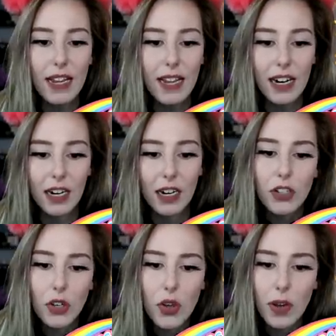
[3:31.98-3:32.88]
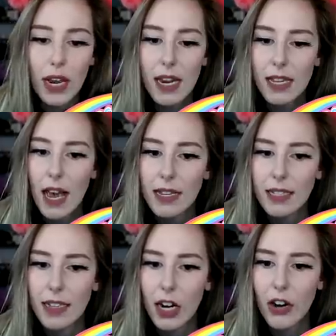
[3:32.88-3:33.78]
here. So you can, yes,
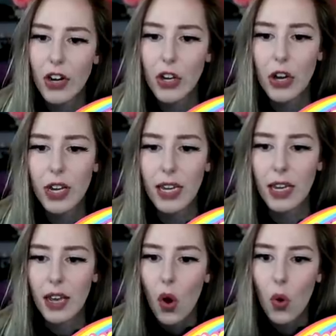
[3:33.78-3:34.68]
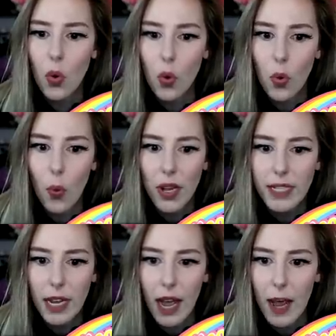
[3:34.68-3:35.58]
decorate a cookie. Ooh, what
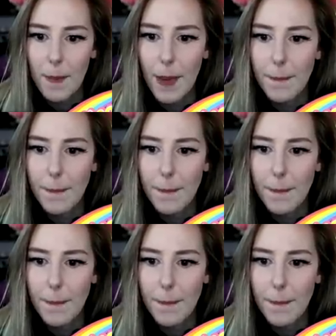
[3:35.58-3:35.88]
type?